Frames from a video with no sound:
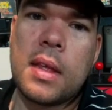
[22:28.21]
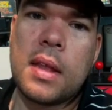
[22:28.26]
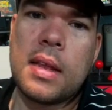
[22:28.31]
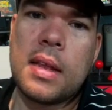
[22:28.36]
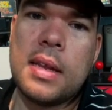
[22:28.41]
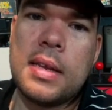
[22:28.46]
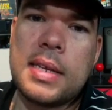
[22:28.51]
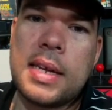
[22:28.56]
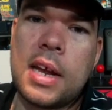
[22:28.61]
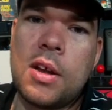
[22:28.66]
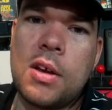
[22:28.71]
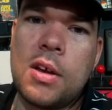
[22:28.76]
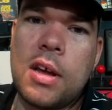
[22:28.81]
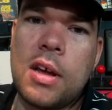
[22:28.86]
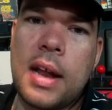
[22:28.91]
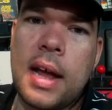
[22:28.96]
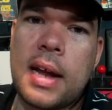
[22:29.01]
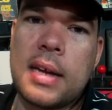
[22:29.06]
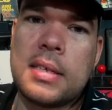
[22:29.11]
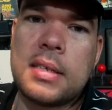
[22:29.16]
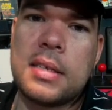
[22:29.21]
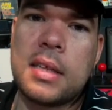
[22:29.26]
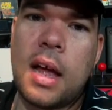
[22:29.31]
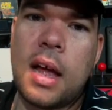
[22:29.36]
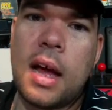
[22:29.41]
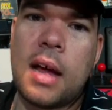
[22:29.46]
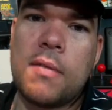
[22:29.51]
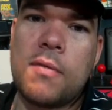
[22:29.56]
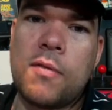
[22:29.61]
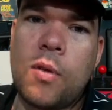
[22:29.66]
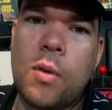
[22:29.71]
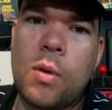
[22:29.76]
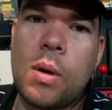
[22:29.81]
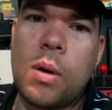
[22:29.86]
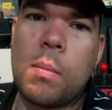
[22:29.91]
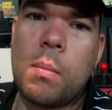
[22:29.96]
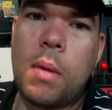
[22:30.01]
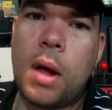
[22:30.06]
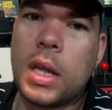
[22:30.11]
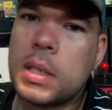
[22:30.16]
Nintendo could add a slot for
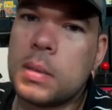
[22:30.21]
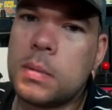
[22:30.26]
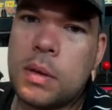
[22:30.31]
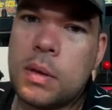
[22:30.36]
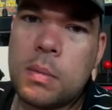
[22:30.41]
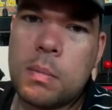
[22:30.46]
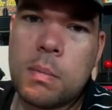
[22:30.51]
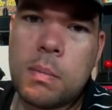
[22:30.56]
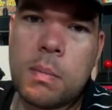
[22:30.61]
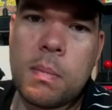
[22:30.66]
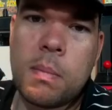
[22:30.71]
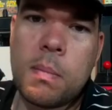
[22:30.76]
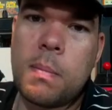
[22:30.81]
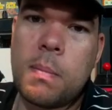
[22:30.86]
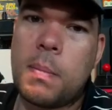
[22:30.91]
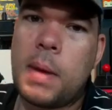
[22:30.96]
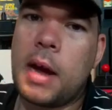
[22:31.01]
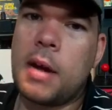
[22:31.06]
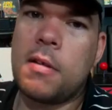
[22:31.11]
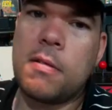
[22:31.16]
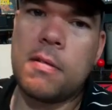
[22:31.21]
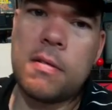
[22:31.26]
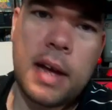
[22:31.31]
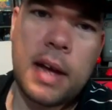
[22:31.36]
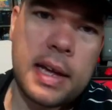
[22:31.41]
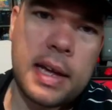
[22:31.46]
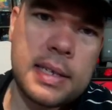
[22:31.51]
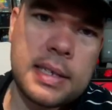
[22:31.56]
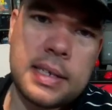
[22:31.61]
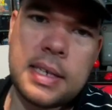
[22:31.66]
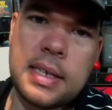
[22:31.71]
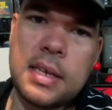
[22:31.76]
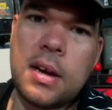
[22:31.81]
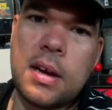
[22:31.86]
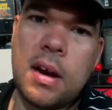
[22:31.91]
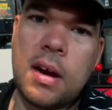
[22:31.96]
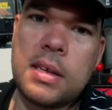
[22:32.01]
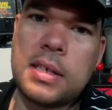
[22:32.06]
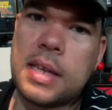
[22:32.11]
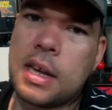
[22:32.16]
multiple micro SD
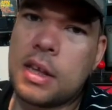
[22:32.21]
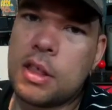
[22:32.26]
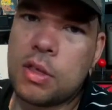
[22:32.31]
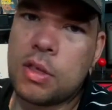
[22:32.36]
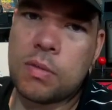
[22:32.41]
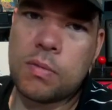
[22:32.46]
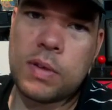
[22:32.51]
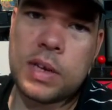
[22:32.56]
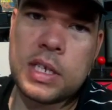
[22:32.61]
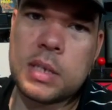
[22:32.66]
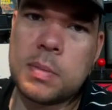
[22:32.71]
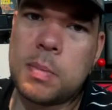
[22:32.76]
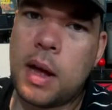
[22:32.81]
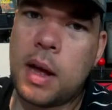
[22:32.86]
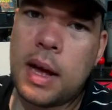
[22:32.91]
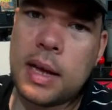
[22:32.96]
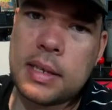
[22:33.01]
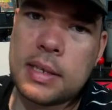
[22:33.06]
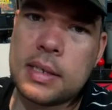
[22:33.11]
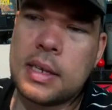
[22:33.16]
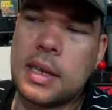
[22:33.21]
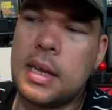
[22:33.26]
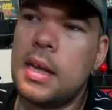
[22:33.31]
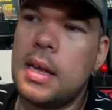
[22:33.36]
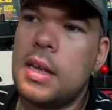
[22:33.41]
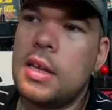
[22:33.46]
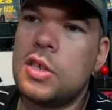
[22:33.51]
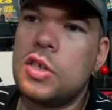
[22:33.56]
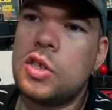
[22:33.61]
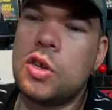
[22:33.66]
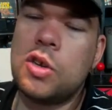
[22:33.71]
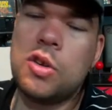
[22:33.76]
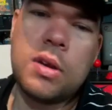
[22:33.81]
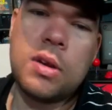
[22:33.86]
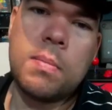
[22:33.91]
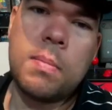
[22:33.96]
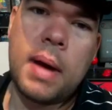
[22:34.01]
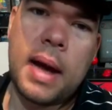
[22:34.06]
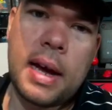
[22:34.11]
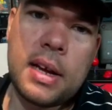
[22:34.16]
cards, like three spots, so you
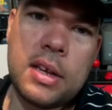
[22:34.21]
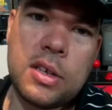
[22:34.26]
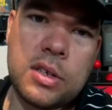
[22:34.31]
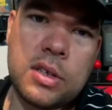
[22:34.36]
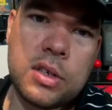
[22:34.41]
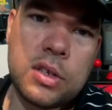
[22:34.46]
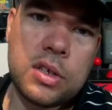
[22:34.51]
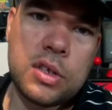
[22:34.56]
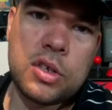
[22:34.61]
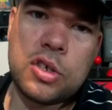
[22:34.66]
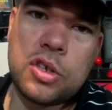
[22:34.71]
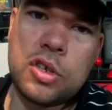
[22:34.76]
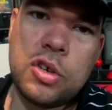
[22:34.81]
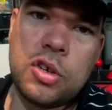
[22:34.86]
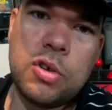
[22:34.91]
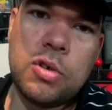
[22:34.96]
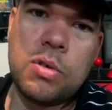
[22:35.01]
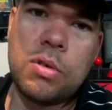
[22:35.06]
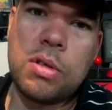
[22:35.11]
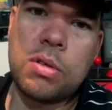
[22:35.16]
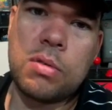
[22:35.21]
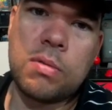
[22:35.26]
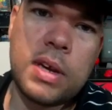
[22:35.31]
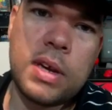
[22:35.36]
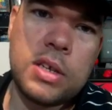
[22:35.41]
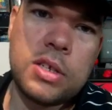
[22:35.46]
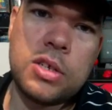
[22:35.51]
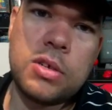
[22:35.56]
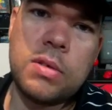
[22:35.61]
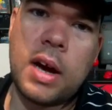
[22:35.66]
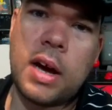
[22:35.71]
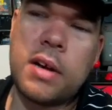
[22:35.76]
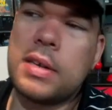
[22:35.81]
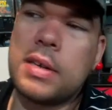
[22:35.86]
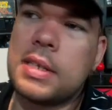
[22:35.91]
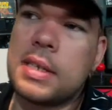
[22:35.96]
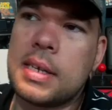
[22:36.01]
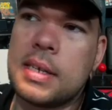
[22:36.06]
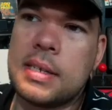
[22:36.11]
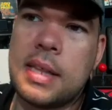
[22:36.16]
can buy two, three two
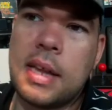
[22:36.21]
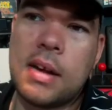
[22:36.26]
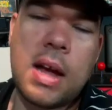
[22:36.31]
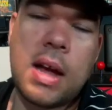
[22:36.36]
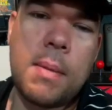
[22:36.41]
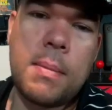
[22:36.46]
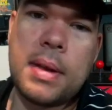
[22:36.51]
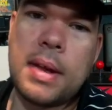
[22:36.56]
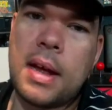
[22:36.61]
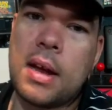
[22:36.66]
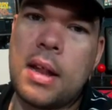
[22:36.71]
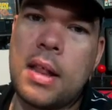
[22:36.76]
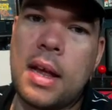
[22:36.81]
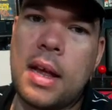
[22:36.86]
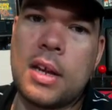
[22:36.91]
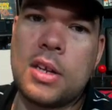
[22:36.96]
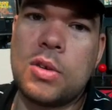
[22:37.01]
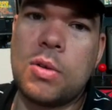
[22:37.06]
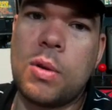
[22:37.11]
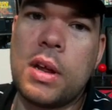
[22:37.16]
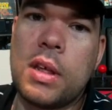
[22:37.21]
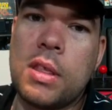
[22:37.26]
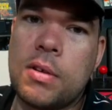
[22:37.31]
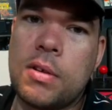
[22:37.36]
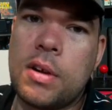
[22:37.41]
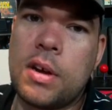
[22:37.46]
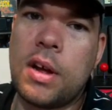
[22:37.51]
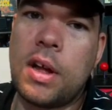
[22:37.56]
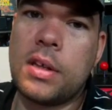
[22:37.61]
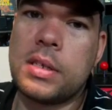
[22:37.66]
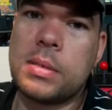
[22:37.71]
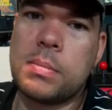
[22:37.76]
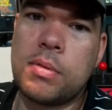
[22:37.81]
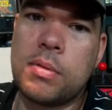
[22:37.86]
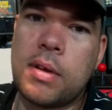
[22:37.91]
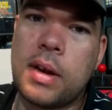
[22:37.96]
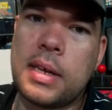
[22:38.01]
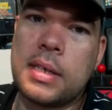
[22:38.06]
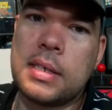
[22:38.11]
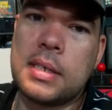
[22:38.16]
hundreds because they're coming down to like twenty, thirty dollars in
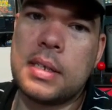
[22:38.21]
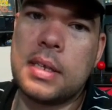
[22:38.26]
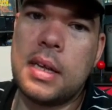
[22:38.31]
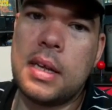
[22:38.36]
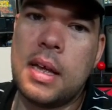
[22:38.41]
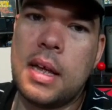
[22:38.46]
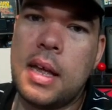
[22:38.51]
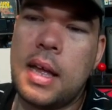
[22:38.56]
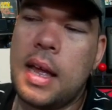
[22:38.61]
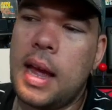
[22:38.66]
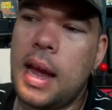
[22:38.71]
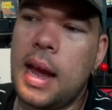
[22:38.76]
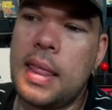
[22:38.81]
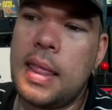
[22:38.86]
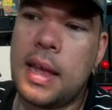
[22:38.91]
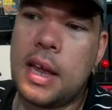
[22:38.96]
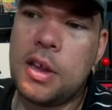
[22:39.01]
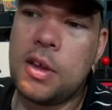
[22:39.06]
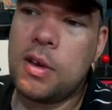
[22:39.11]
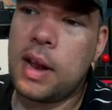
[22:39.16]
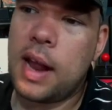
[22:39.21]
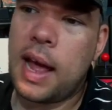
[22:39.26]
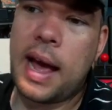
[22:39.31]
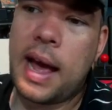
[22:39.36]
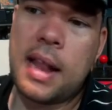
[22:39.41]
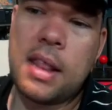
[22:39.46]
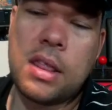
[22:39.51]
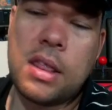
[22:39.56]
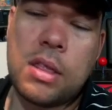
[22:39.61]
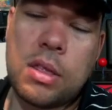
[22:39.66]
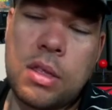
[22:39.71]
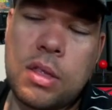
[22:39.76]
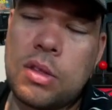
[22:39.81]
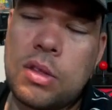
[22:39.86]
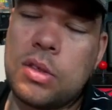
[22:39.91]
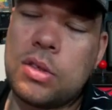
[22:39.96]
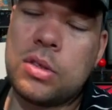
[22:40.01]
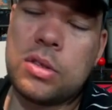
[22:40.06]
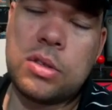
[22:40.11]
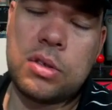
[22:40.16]
price, and then you could add
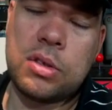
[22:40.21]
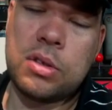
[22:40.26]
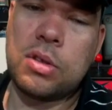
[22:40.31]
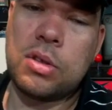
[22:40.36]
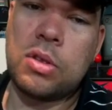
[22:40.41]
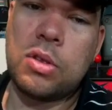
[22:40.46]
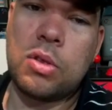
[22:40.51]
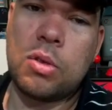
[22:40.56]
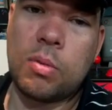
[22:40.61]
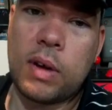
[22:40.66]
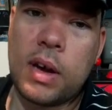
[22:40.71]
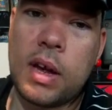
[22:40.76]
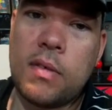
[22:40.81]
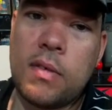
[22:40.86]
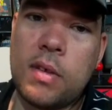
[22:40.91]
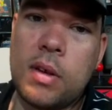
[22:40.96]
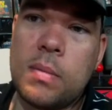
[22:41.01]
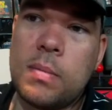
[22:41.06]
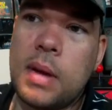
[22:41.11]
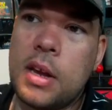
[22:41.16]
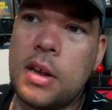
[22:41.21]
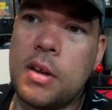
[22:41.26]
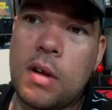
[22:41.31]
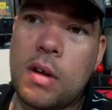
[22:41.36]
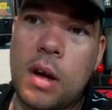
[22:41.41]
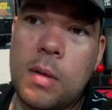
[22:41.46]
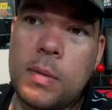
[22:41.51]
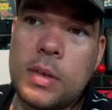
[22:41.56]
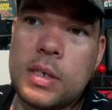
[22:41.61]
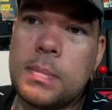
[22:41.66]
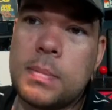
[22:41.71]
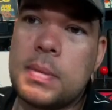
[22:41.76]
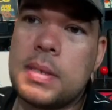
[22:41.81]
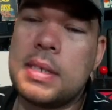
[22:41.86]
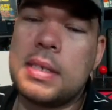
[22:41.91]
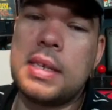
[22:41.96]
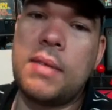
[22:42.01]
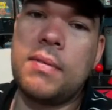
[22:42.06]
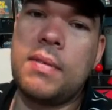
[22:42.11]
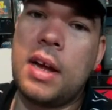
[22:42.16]
three of them, and you're almost up to
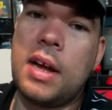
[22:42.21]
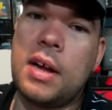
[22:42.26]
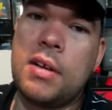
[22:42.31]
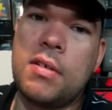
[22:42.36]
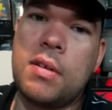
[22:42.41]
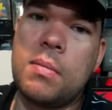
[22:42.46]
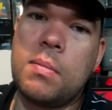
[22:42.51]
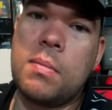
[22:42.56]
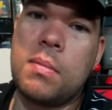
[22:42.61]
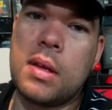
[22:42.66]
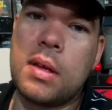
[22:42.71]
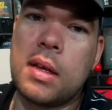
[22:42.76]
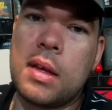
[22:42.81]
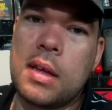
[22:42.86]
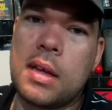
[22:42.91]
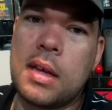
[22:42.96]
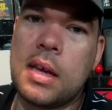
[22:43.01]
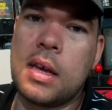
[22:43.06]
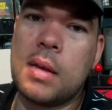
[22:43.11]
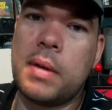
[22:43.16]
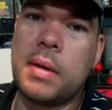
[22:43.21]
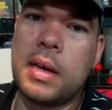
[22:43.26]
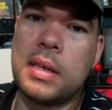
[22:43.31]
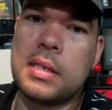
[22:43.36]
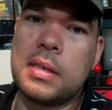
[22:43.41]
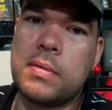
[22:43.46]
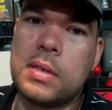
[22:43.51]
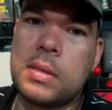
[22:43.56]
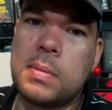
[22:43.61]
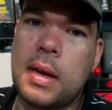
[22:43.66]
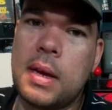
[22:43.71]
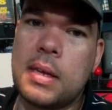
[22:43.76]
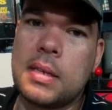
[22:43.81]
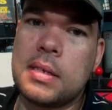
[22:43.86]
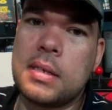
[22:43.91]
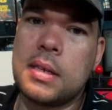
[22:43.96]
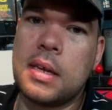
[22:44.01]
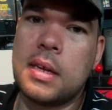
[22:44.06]
seven hundred gigabytes of space.